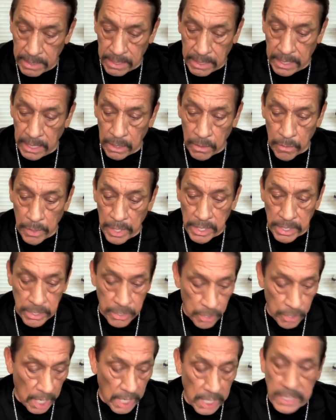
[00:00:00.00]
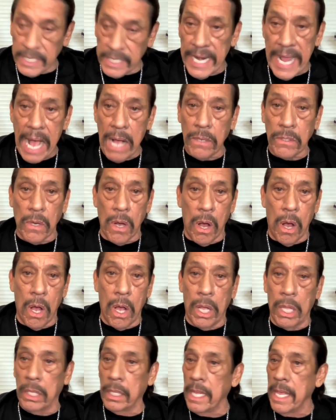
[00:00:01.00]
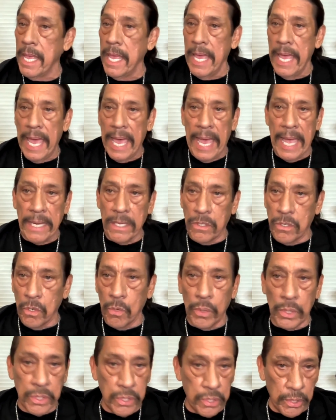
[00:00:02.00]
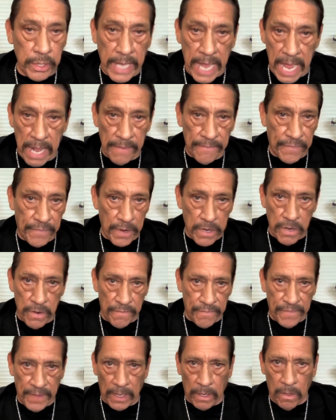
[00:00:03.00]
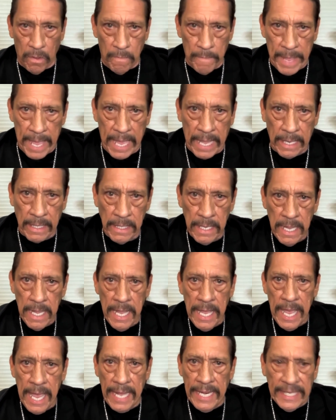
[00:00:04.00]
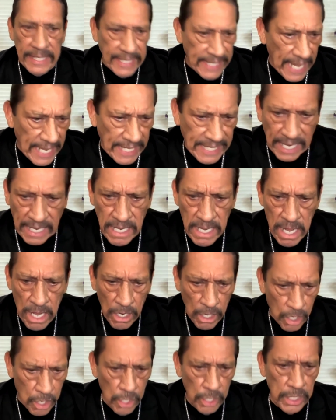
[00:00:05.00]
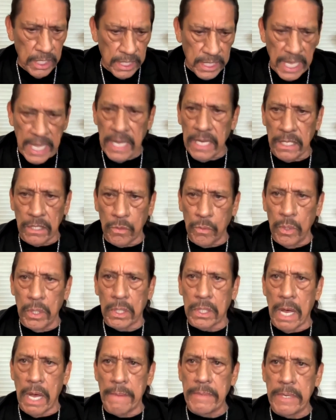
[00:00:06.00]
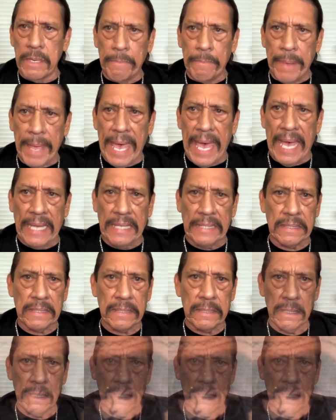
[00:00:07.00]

Get rid of drugs and alcohol and do what you can for your fellow man. And it says it good things will come to pass.